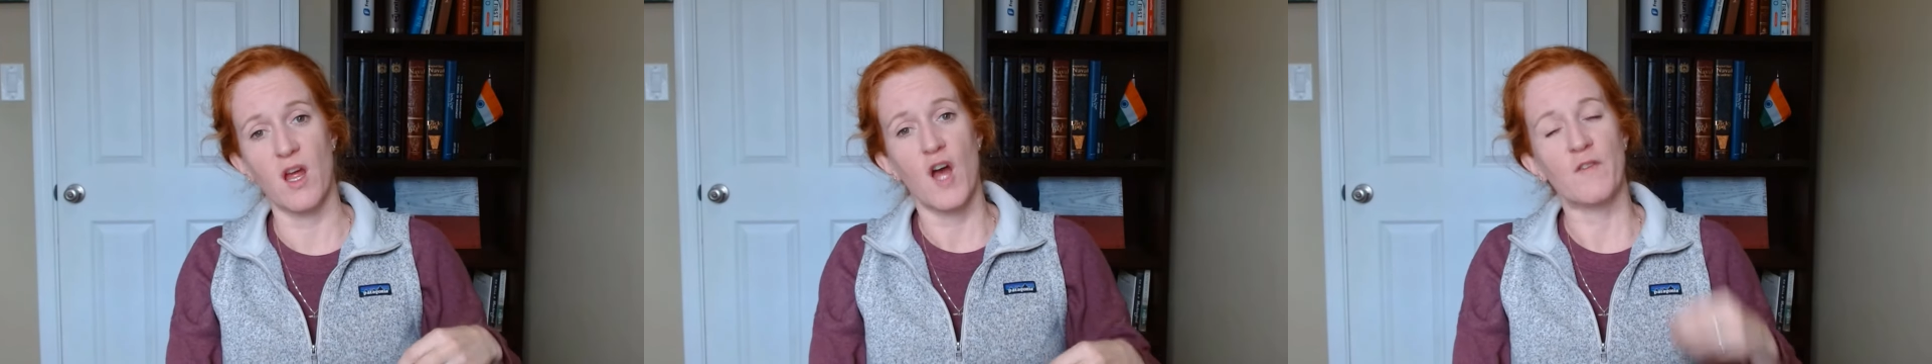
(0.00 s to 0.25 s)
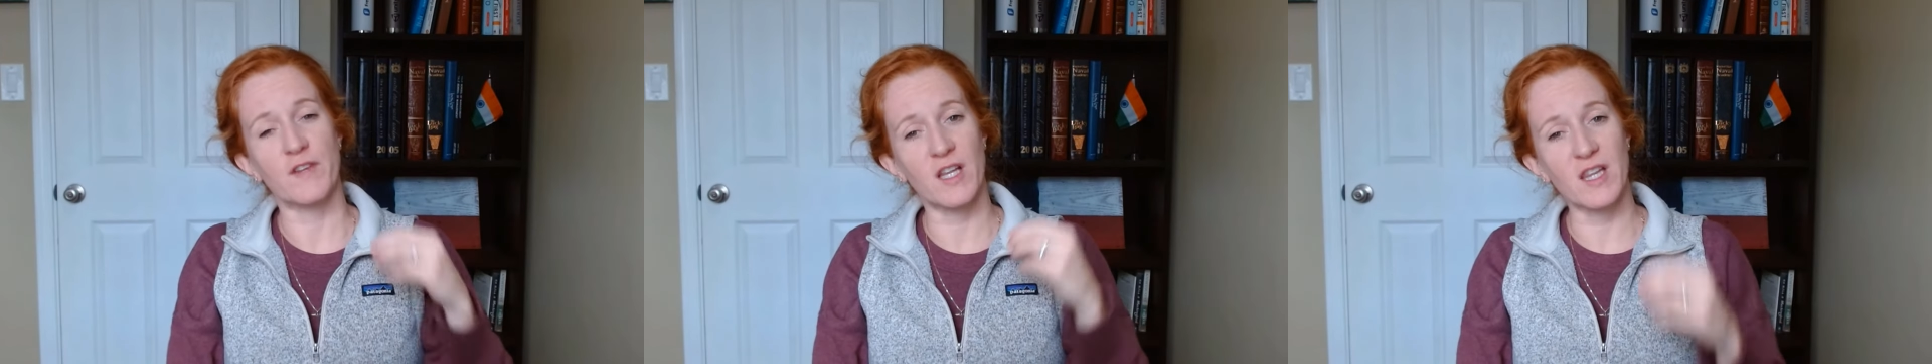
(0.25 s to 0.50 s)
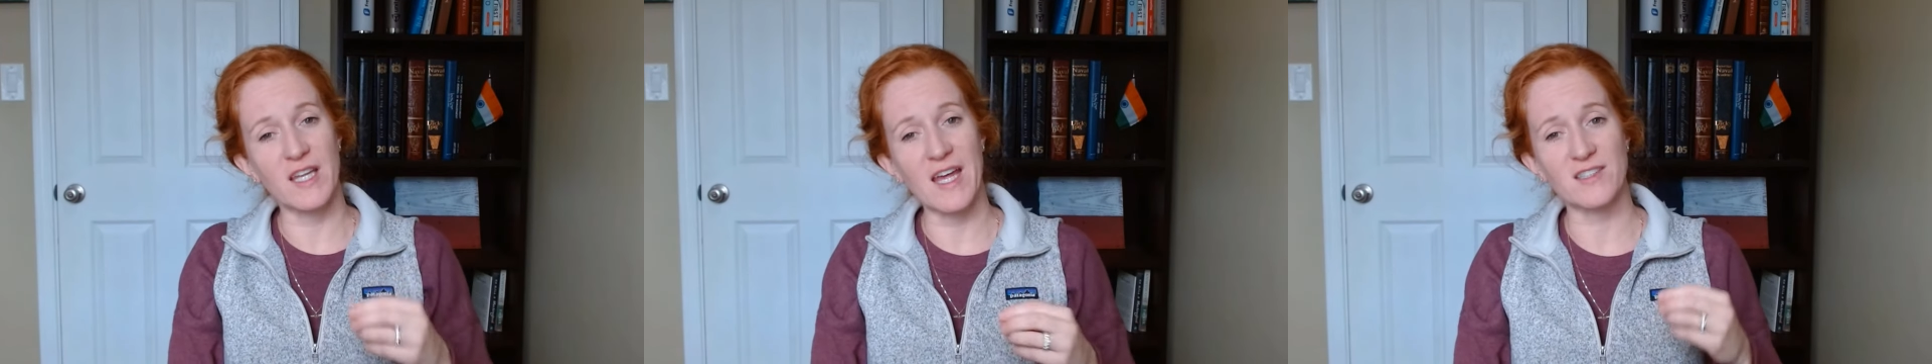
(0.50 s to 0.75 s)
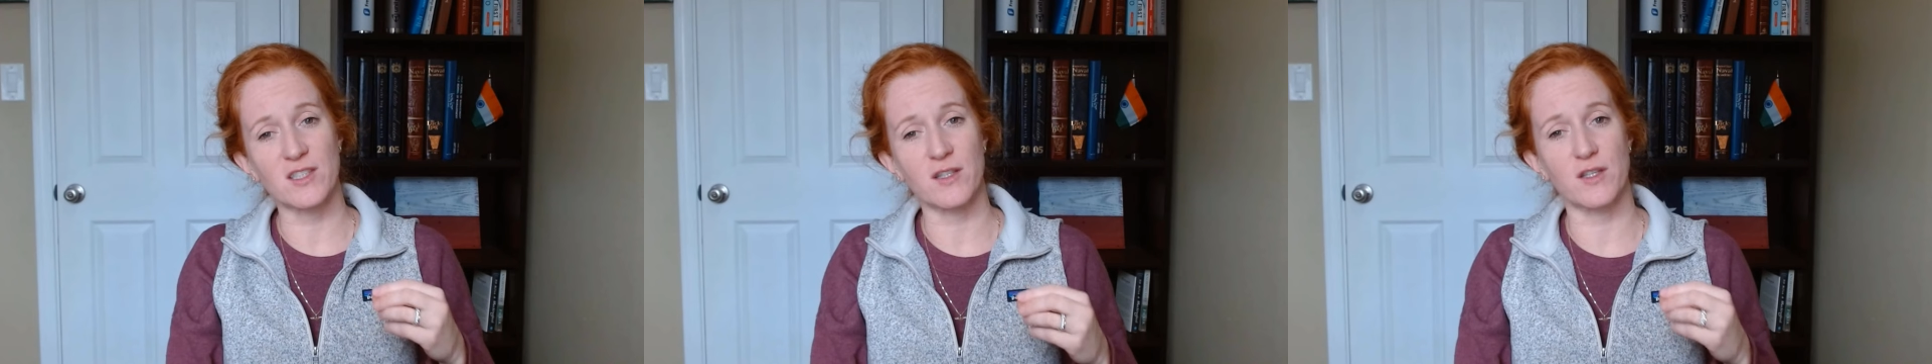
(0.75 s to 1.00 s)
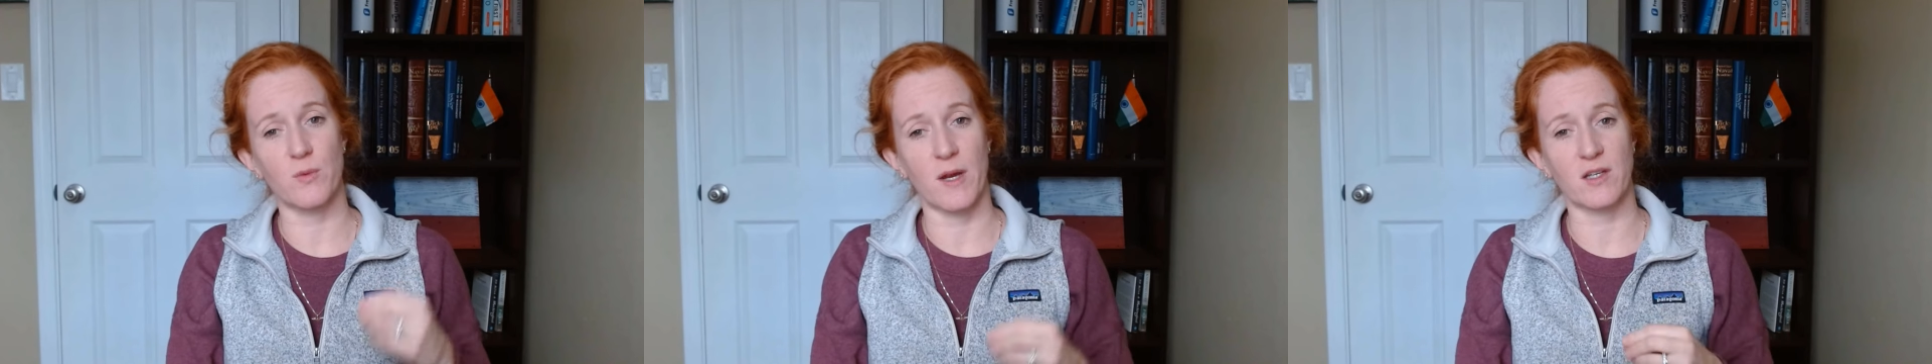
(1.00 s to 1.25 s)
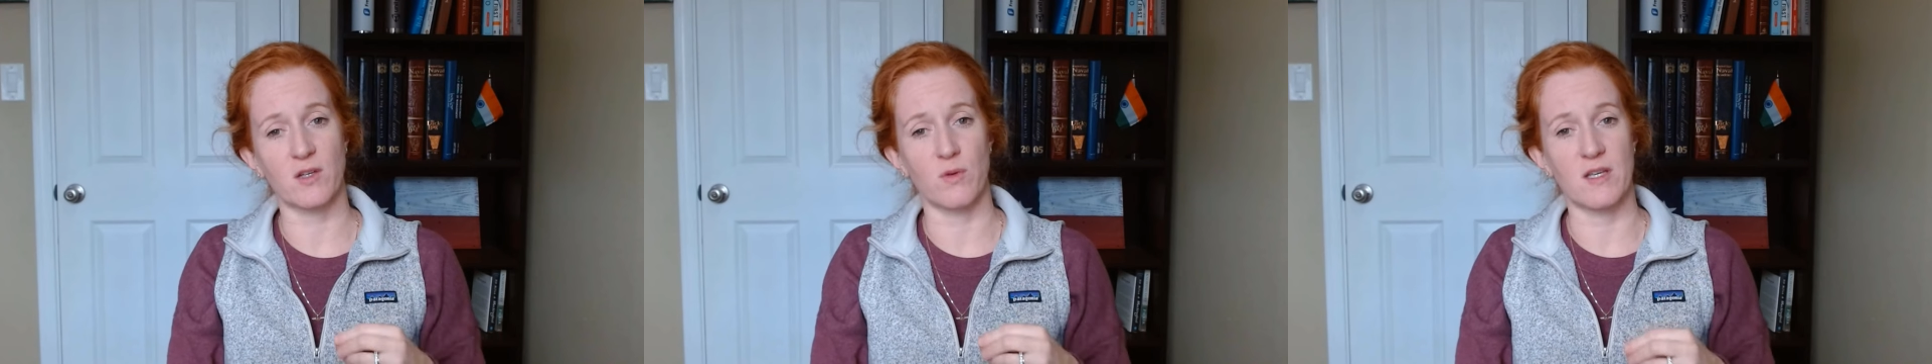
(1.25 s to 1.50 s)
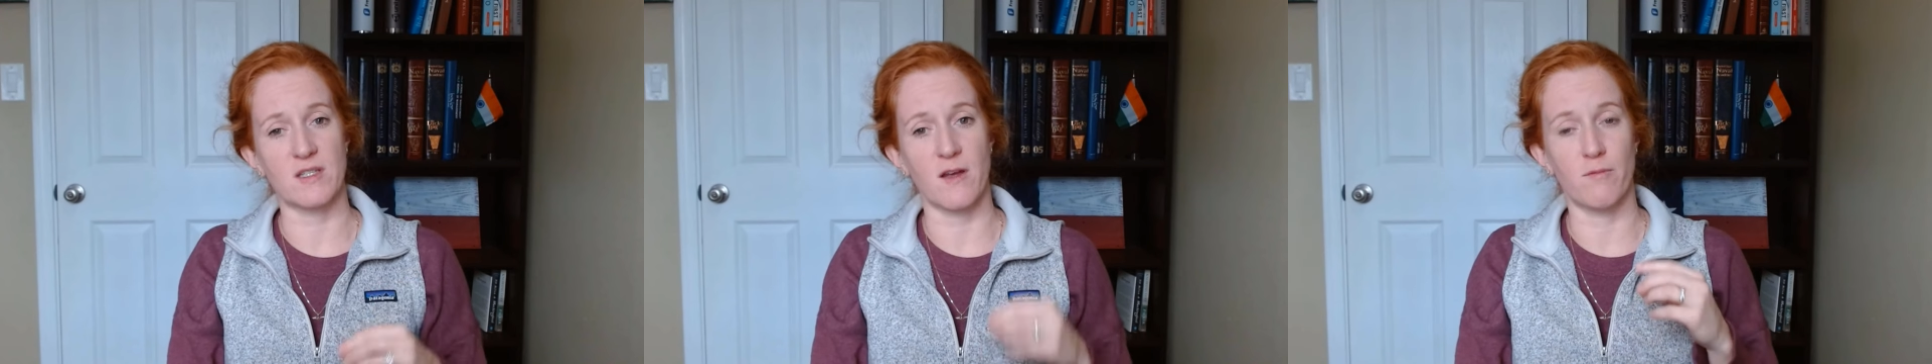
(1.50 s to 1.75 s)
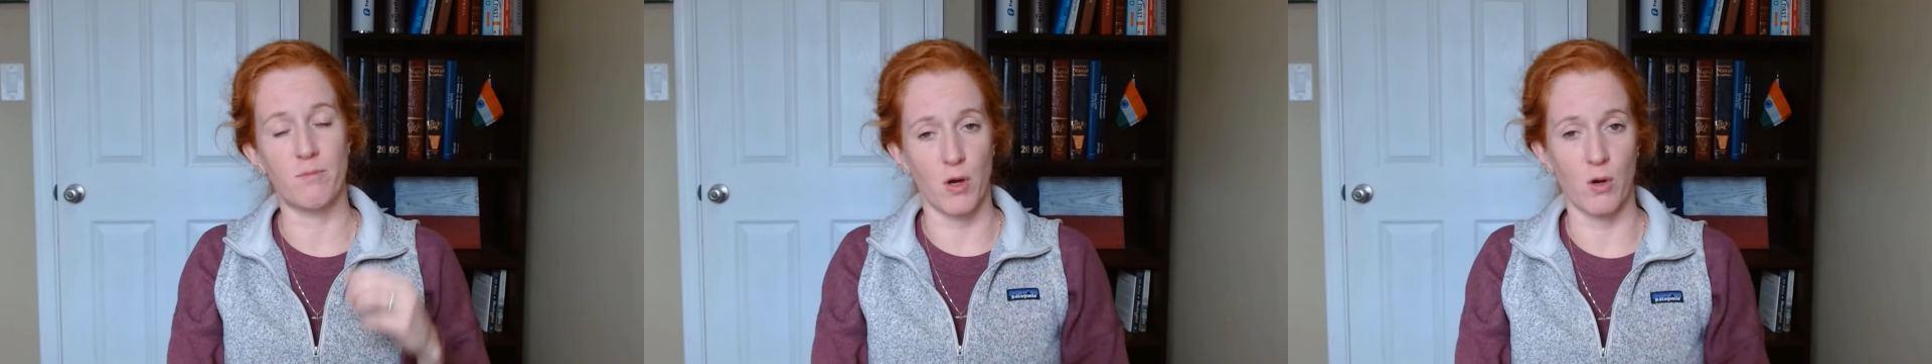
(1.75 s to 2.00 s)
for the links to the directories
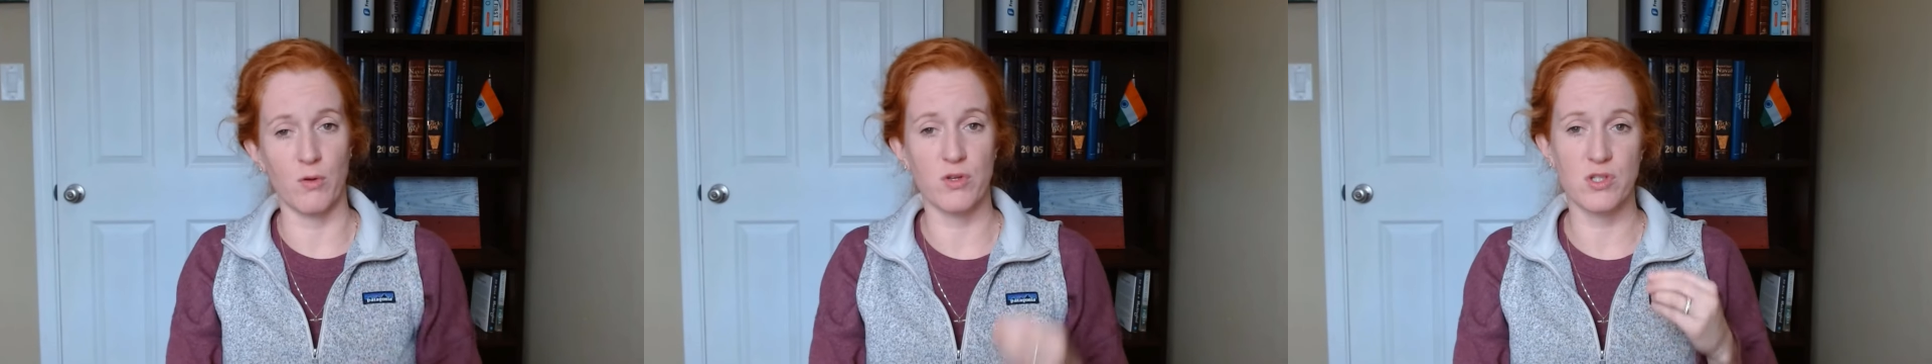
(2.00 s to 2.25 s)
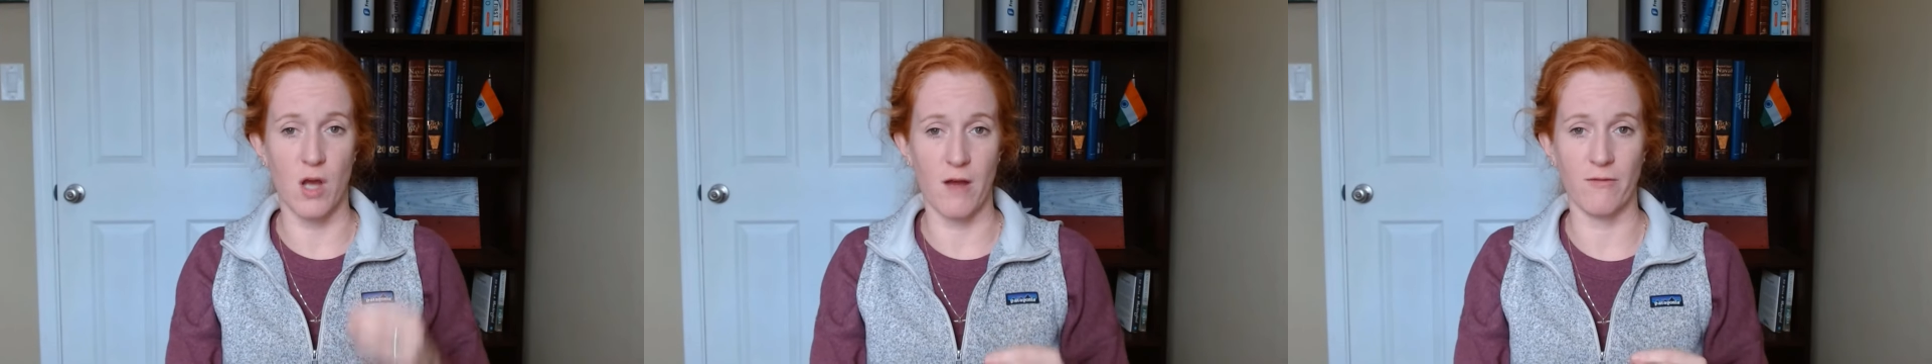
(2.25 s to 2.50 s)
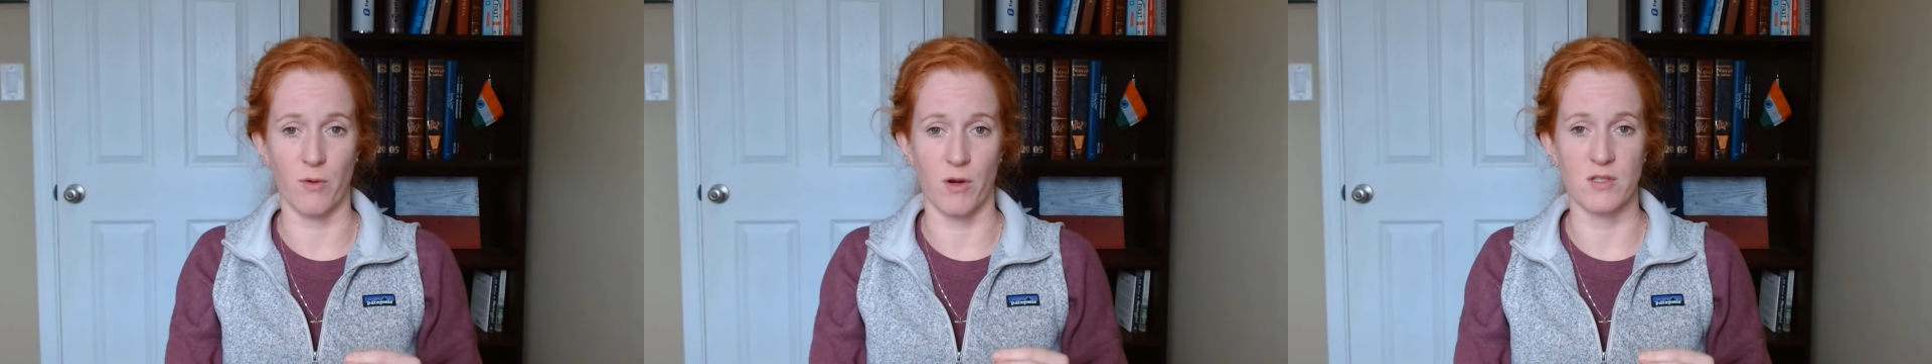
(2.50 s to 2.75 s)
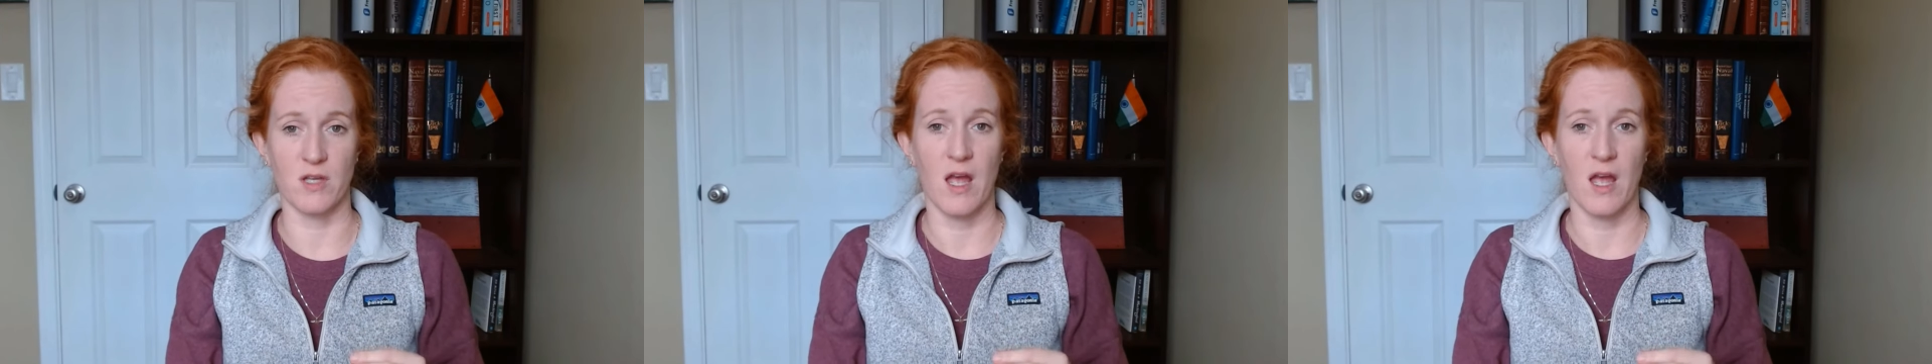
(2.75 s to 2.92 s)
of both softwares.